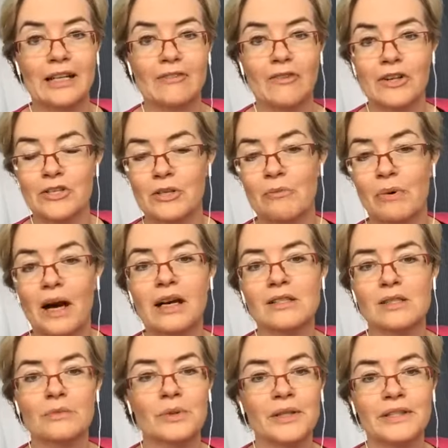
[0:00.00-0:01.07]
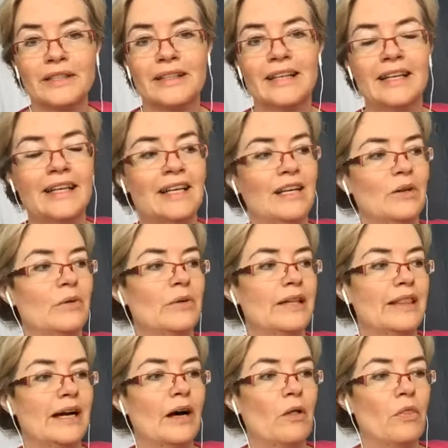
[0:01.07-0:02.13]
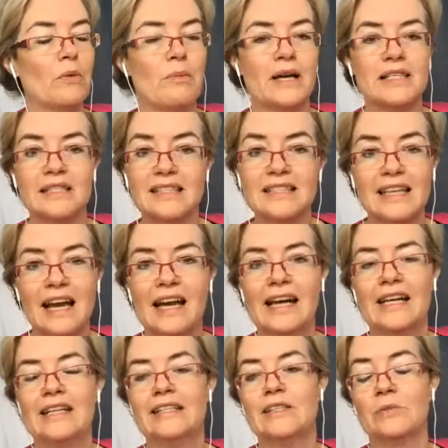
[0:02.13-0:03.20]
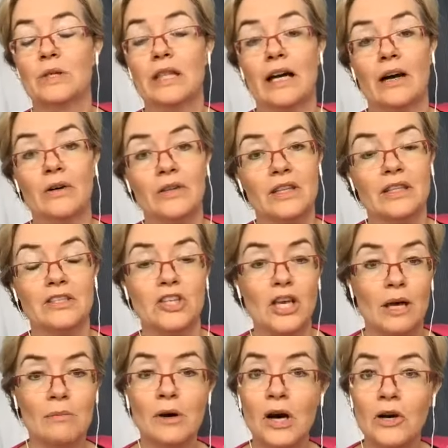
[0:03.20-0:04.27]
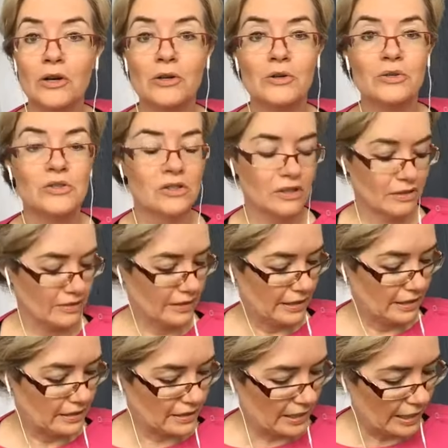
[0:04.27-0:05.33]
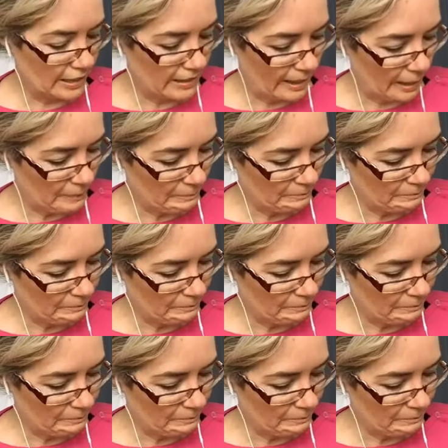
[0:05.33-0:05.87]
version possible, without the pesticides, without the GMOs, things like that.